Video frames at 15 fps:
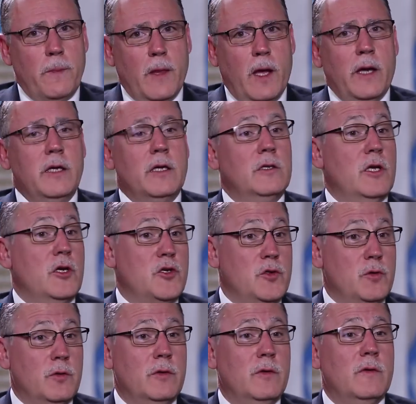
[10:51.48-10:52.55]
I can
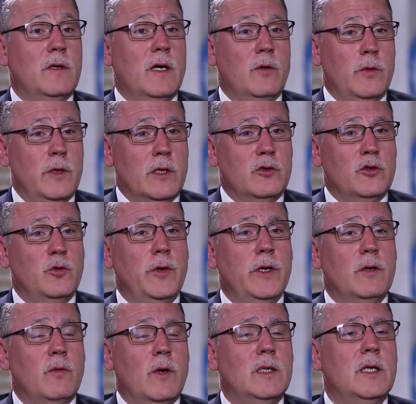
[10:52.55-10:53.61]
assure you that we are
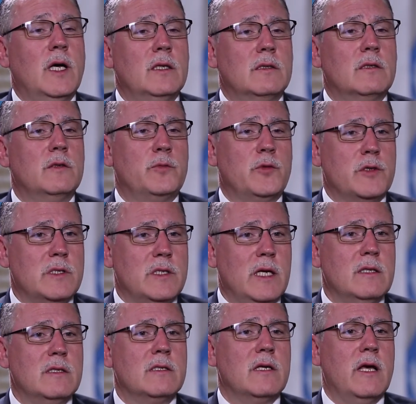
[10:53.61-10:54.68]
doing
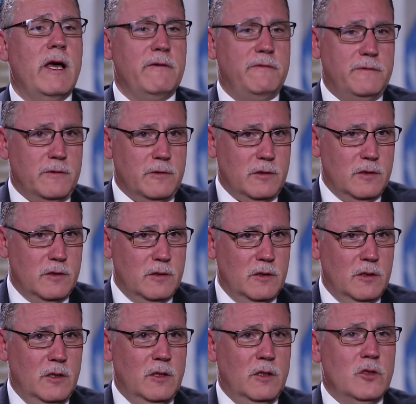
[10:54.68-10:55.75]
100% effort
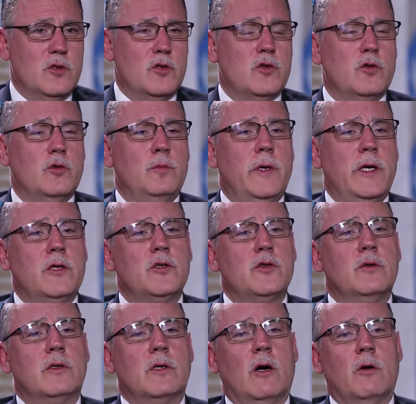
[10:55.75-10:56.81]
to make
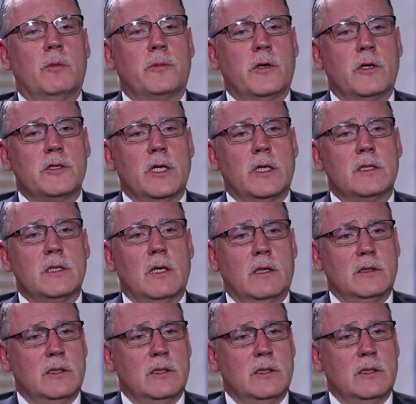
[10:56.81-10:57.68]
sure our projects are